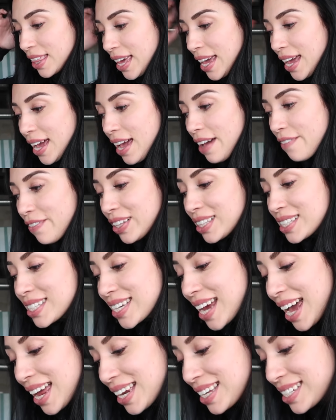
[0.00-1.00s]
the event
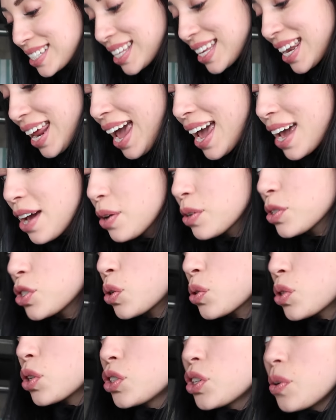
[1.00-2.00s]
stylist today, who's
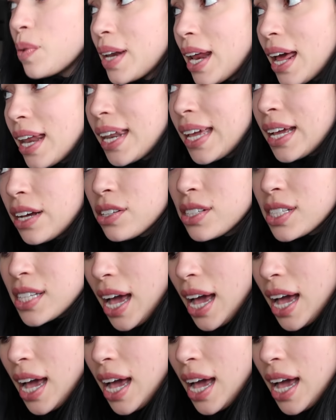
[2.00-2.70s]
also doing our neon